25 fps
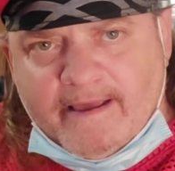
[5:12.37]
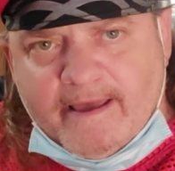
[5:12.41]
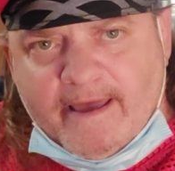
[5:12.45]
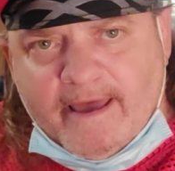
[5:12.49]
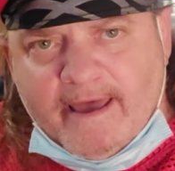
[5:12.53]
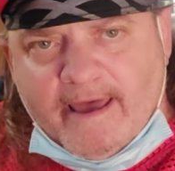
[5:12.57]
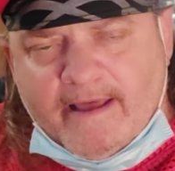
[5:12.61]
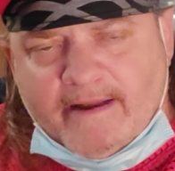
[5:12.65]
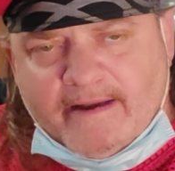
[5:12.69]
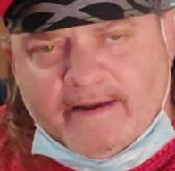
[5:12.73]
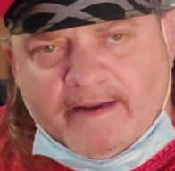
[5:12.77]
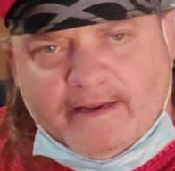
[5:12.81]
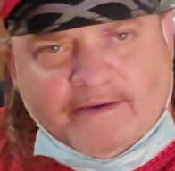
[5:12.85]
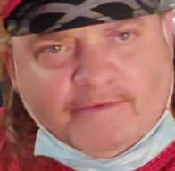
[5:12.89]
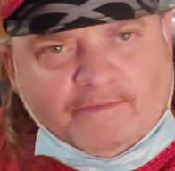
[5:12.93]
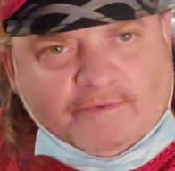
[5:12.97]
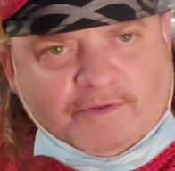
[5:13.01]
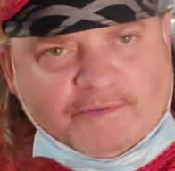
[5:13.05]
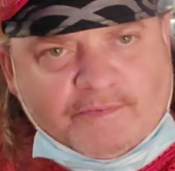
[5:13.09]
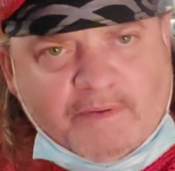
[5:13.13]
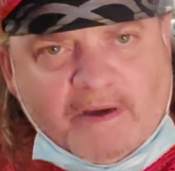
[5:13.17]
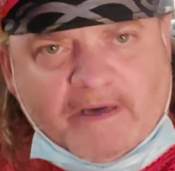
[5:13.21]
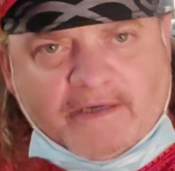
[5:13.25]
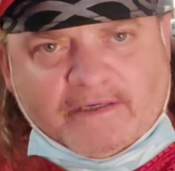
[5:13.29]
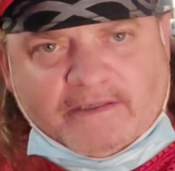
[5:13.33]
and
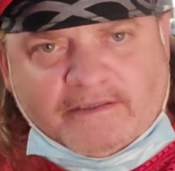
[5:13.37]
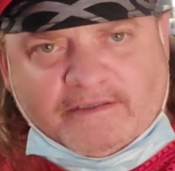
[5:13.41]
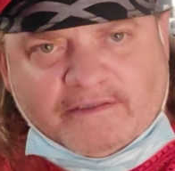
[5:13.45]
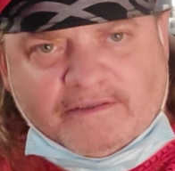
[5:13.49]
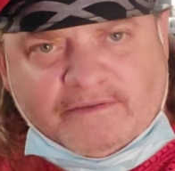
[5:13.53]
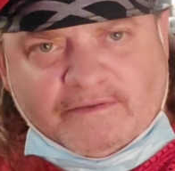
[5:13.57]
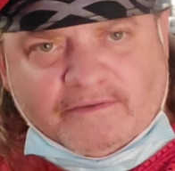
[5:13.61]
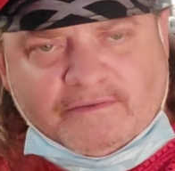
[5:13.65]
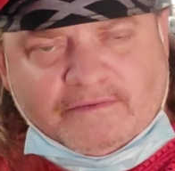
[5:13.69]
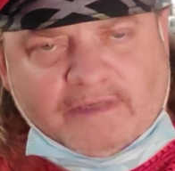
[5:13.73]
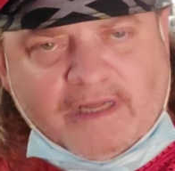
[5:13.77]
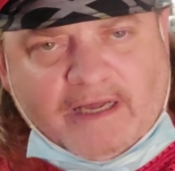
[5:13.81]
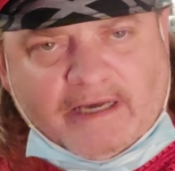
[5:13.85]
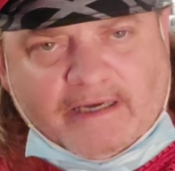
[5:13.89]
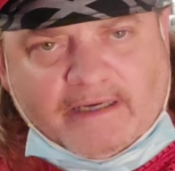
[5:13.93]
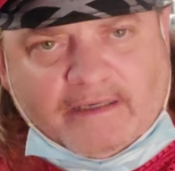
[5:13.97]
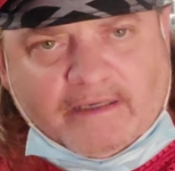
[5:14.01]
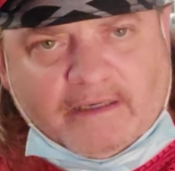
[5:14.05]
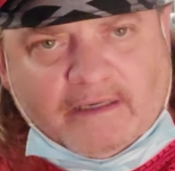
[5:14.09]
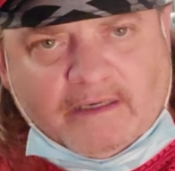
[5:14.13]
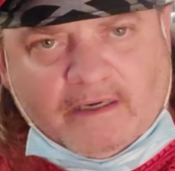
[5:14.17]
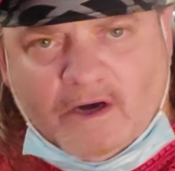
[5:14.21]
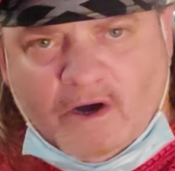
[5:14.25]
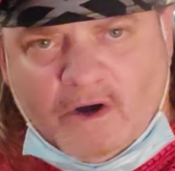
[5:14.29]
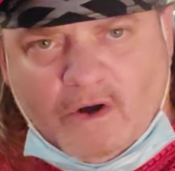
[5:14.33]
responded to like
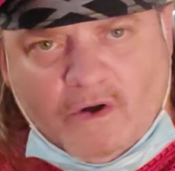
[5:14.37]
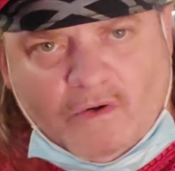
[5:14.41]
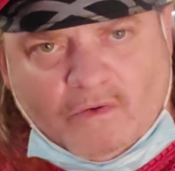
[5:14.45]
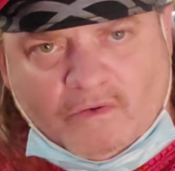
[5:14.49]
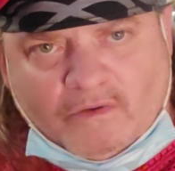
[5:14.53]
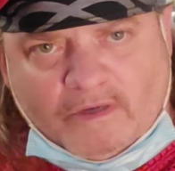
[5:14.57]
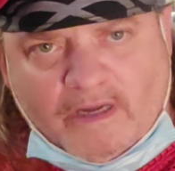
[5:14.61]
a whole